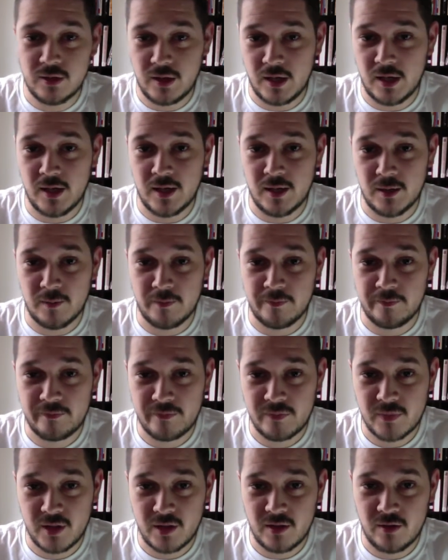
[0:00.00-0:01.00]
On
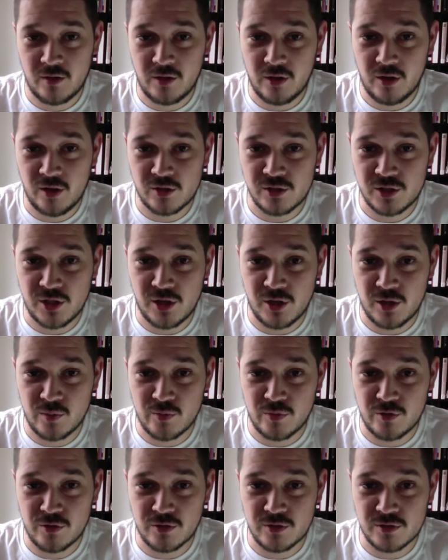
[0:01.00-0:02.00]
the Aussie
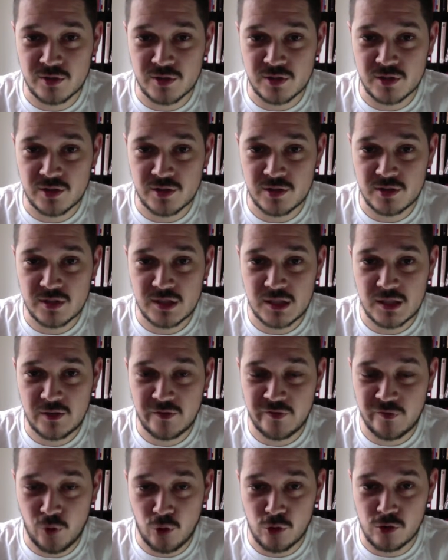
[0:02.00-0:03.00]
Homebrewers
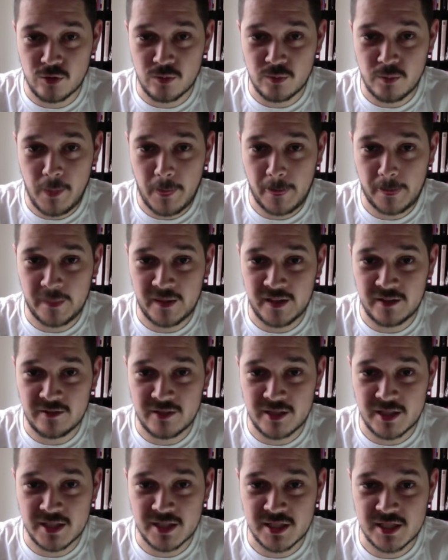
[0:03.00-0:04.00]
forum, there
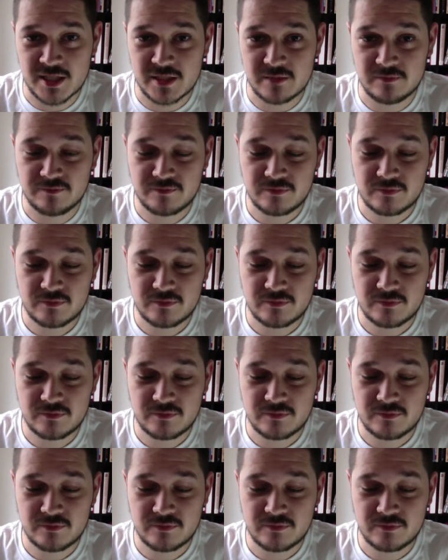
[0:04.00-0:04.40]
is